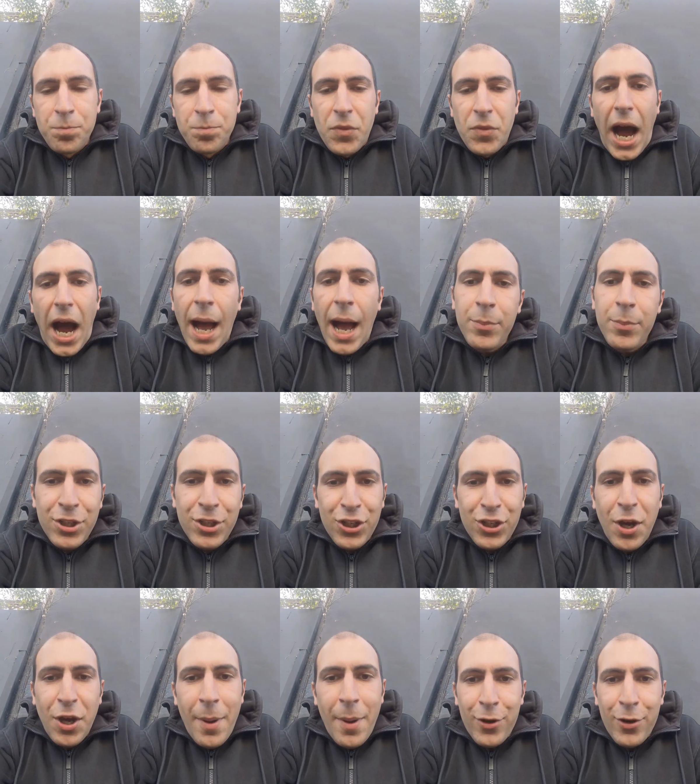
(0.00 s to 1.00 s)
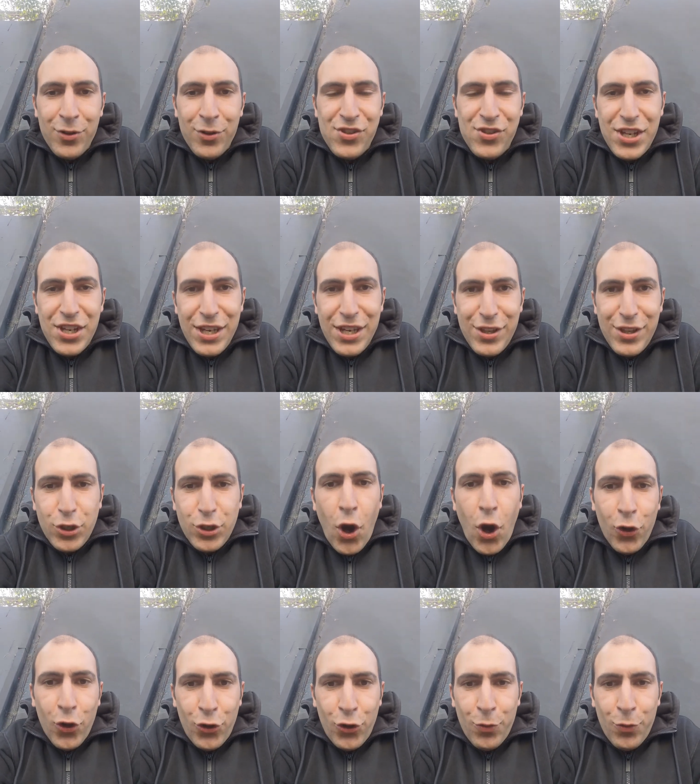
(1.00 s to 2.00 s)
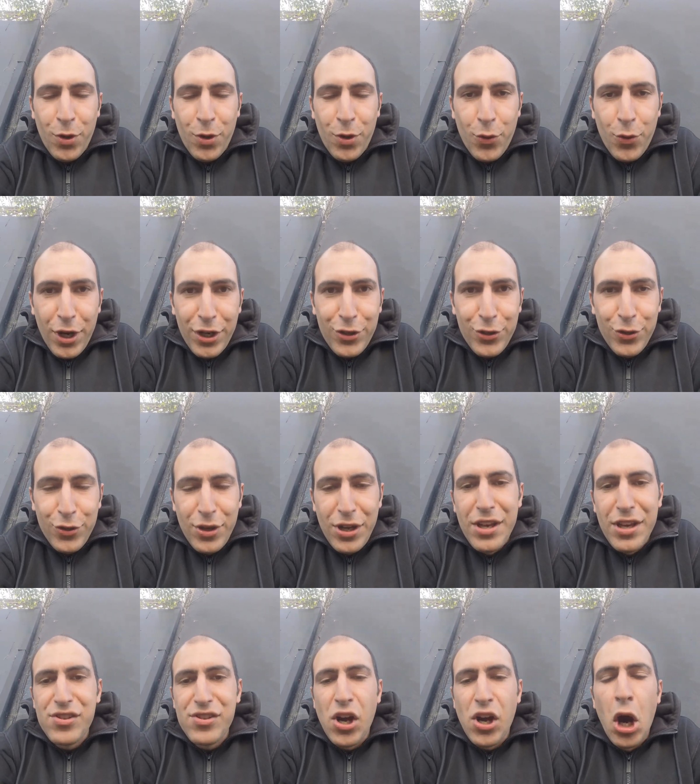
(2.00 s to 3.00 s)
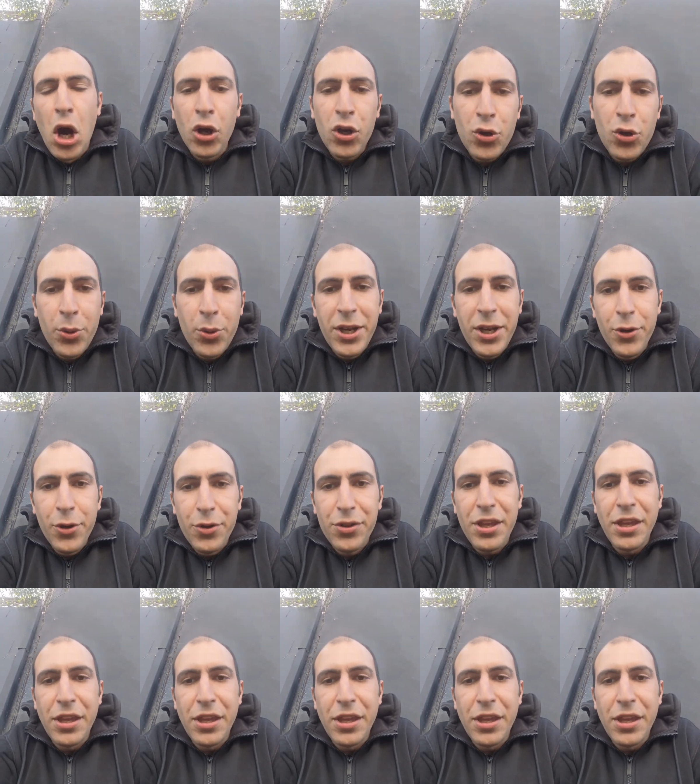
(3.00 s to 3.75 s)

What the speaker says: I'm gonna come out and say that Conor McGregor is hungrier than